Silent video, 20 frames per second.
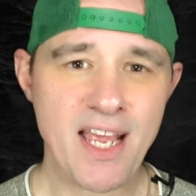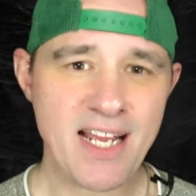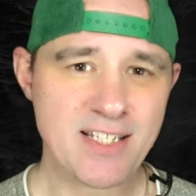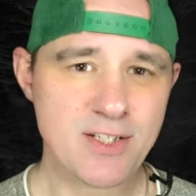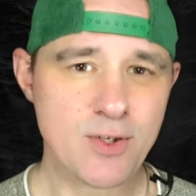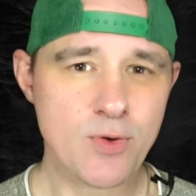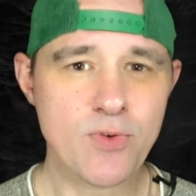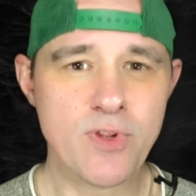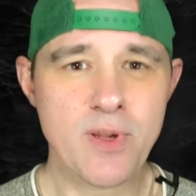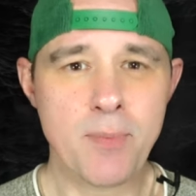
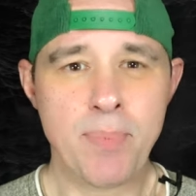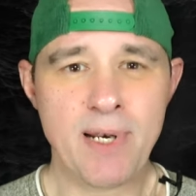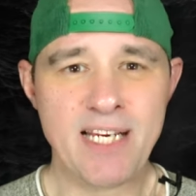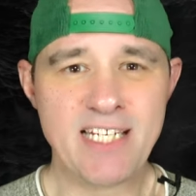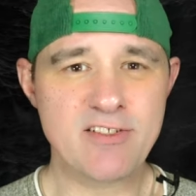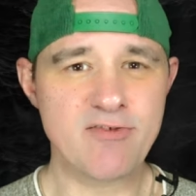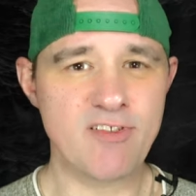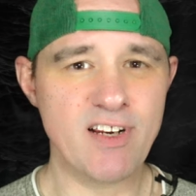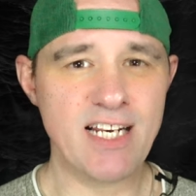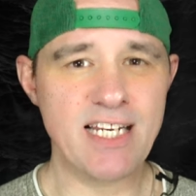that's all the
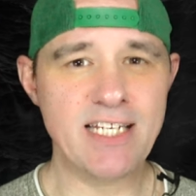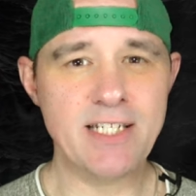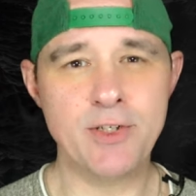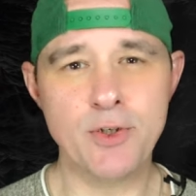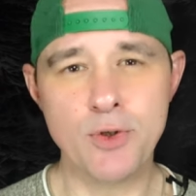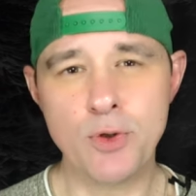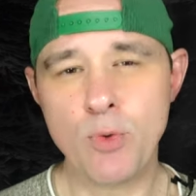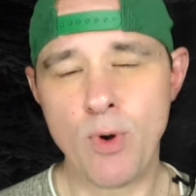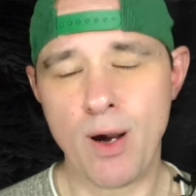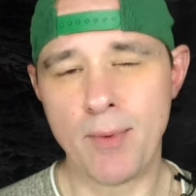police really
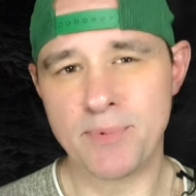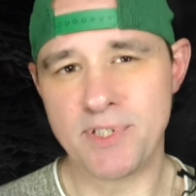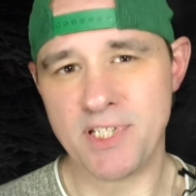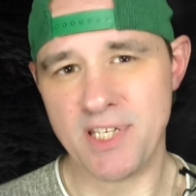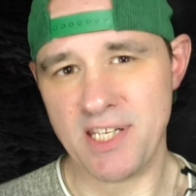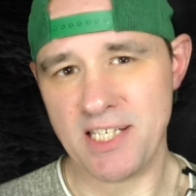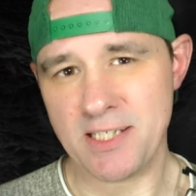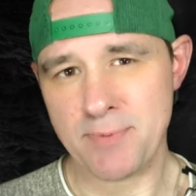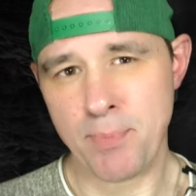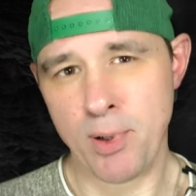knew up to
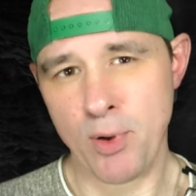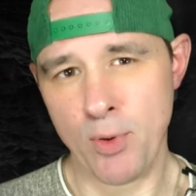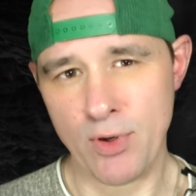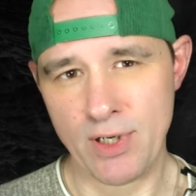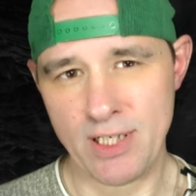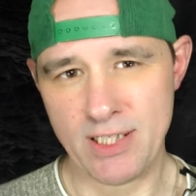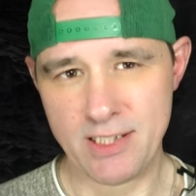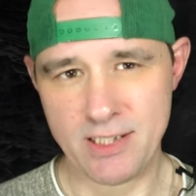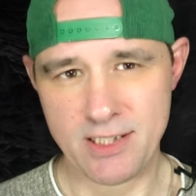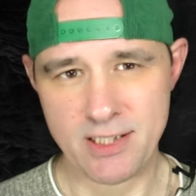this
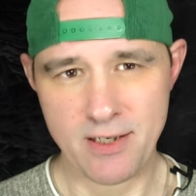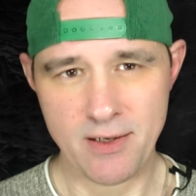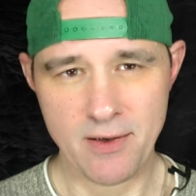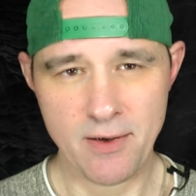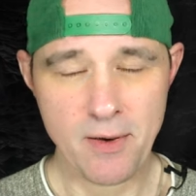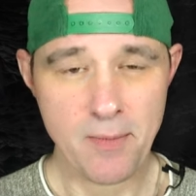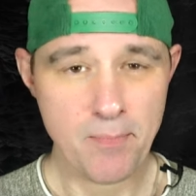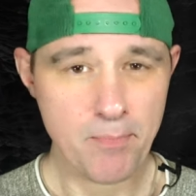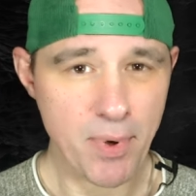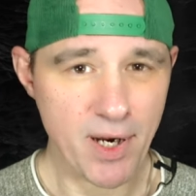point,
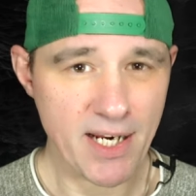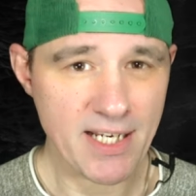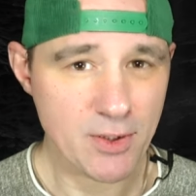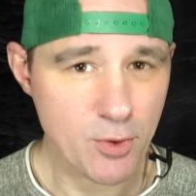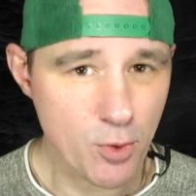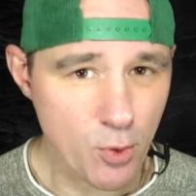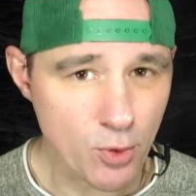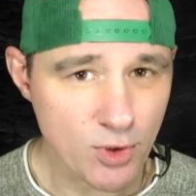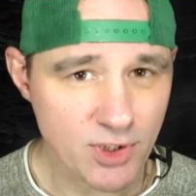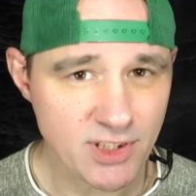but in
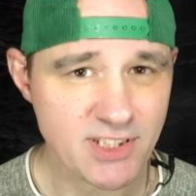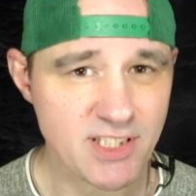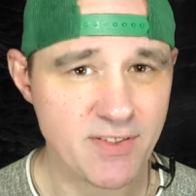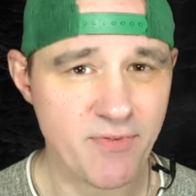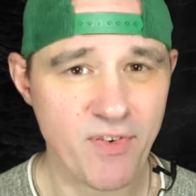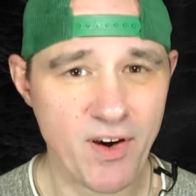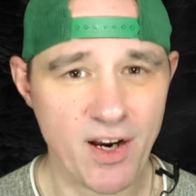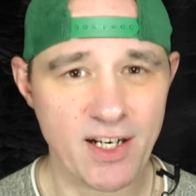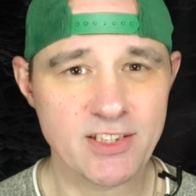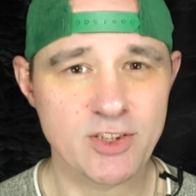order to
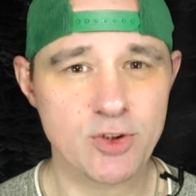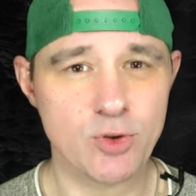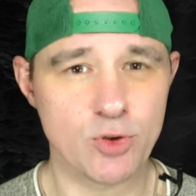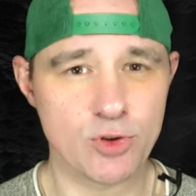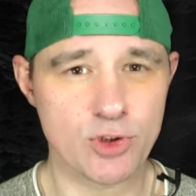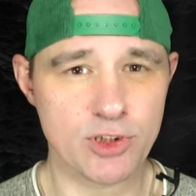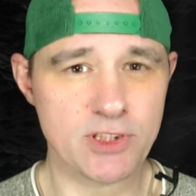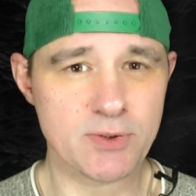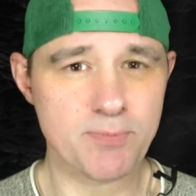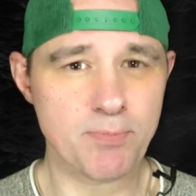find
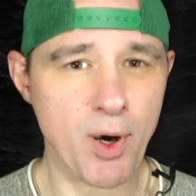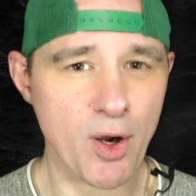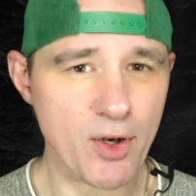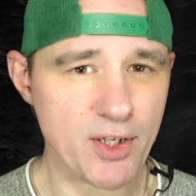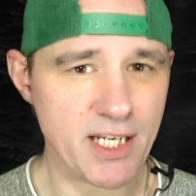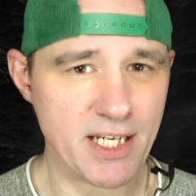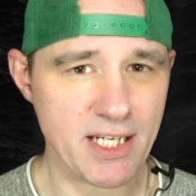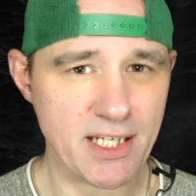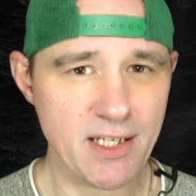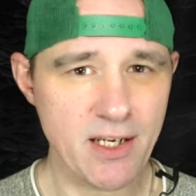Georgia's
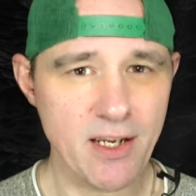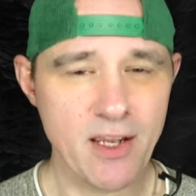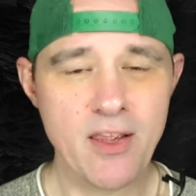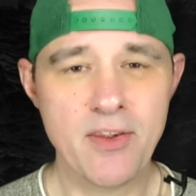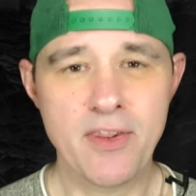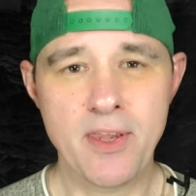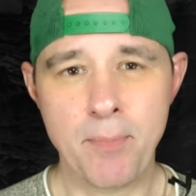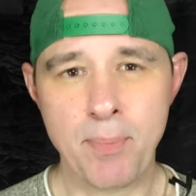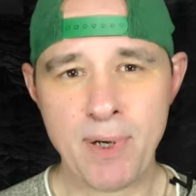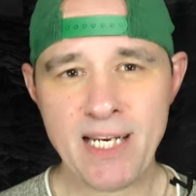body,
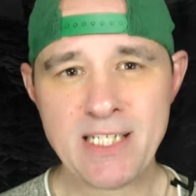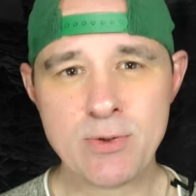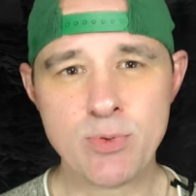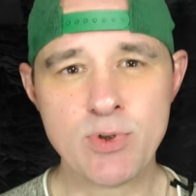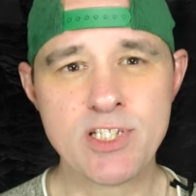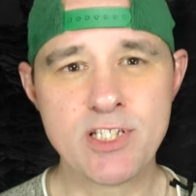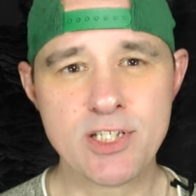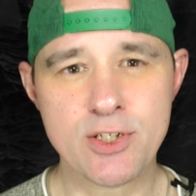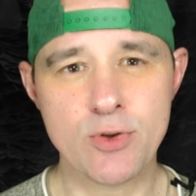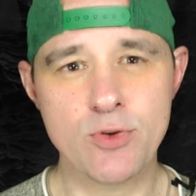the police
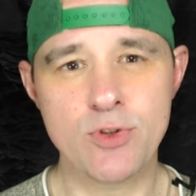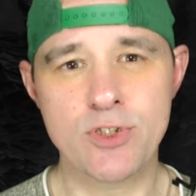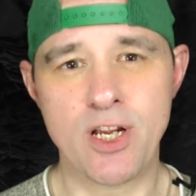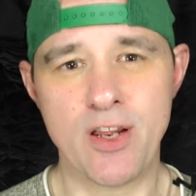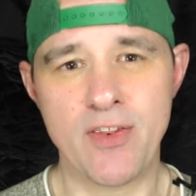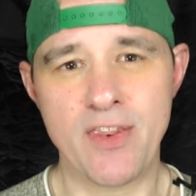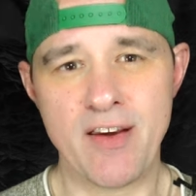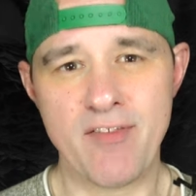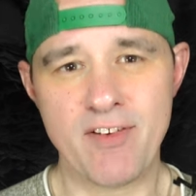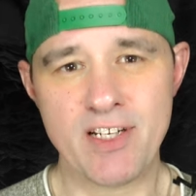would soon
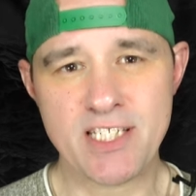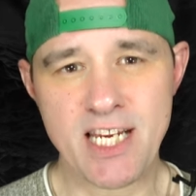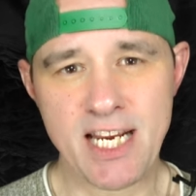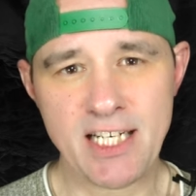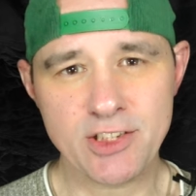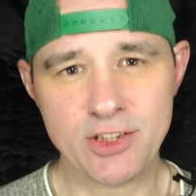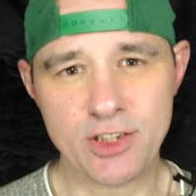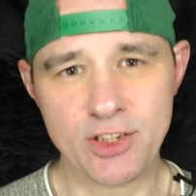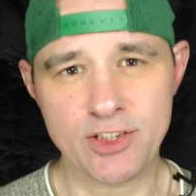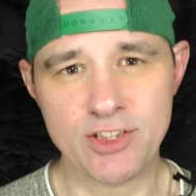turn their
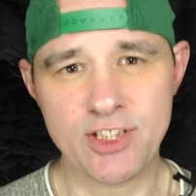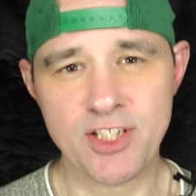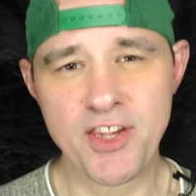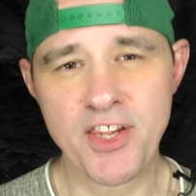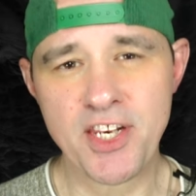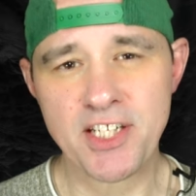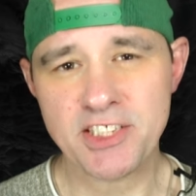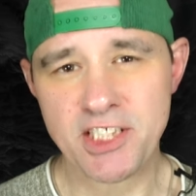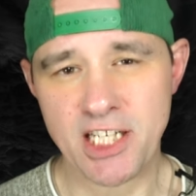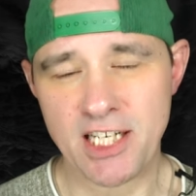attention to
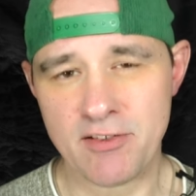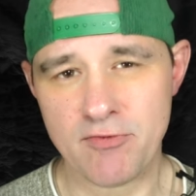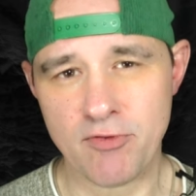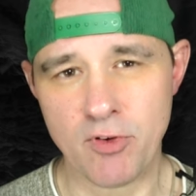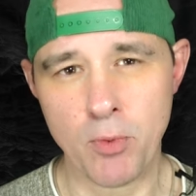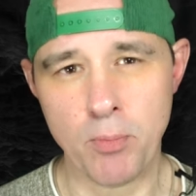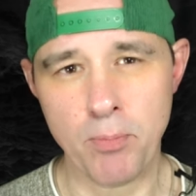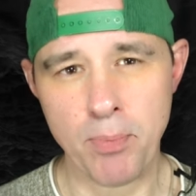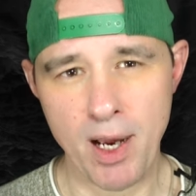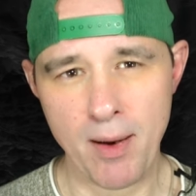the
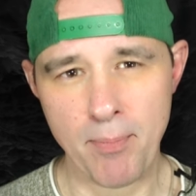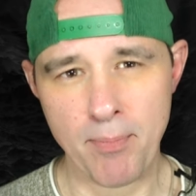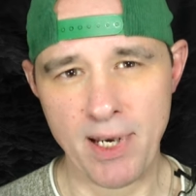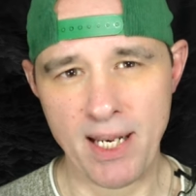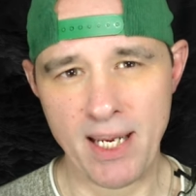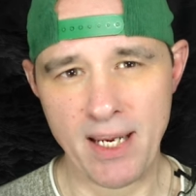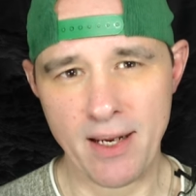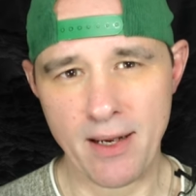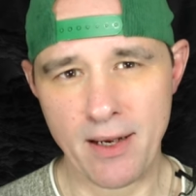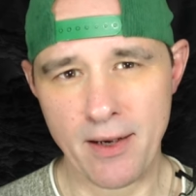general
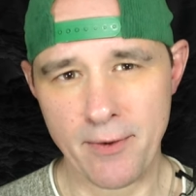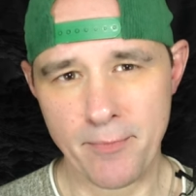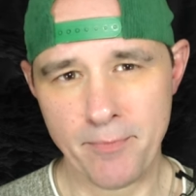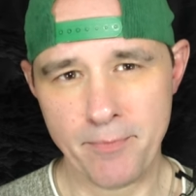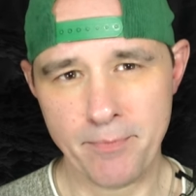public.